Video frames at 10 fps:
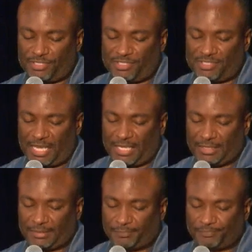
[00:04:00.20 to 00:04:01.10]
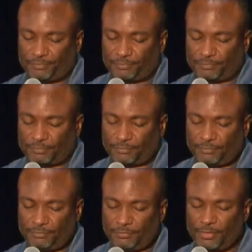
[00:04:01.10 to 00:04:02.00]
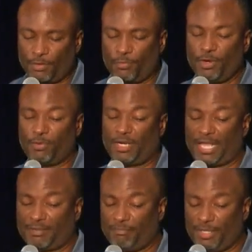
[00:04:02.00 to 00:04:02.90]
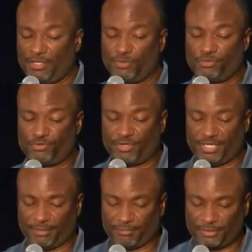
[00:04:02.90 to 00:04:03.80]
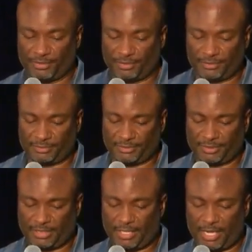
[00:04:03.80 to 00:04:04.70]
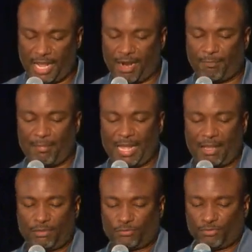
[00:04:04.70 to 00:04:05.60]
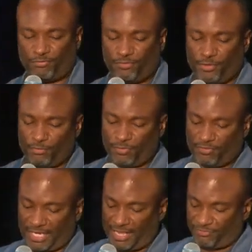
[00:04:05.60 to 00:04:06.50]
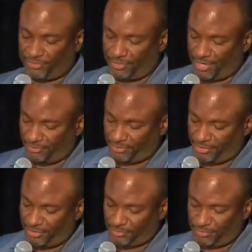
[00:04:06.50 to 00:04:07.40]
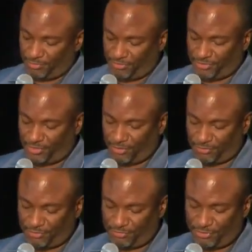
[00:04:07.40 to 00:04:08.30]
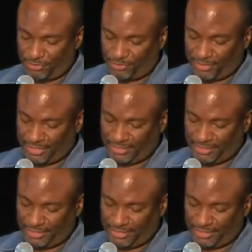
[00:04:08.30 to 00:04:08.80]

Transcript: to Zion, we were like men who dreamed. Our mouths were filled with laughter, our tongues with songs of joy.